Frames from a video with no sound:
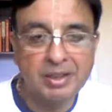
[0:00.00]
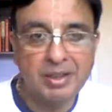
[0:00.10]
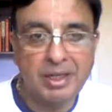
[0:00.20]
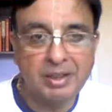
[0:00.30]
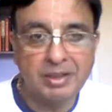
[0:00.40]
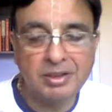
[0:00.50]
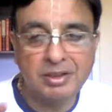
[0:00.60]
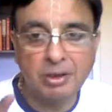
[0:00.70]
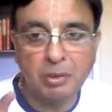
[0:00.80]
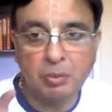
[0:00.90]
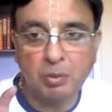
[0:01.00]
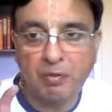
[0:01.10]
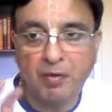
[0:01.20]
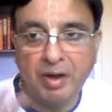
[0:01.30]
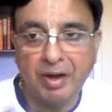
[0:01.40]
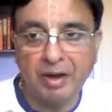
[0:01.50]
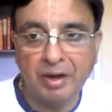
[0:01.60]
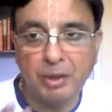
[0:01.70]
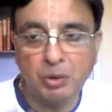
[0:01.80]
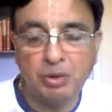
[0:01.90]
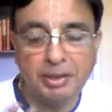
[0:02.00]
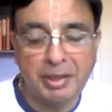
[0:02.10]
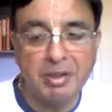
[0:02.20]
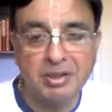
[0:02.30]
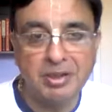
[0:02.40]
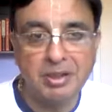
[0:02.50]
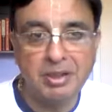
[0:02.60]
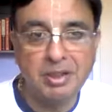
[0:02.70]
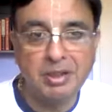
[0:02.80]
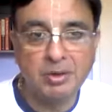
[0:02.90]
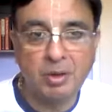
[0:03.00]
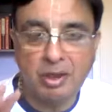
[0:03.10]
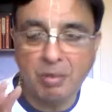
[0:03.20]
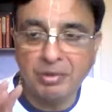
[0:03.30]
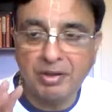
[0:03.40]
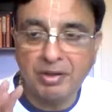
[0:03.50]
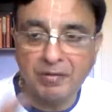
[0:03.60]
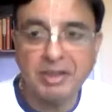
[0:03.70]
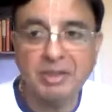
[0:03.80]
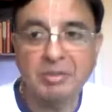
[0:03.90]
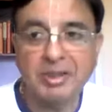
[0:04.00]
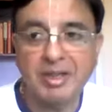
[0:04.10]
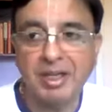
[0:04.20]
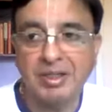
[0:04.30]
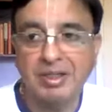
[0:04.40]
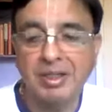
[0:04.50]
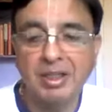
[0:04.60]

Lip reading: that he is to put fear into the demons. So he comes in a fearsome state.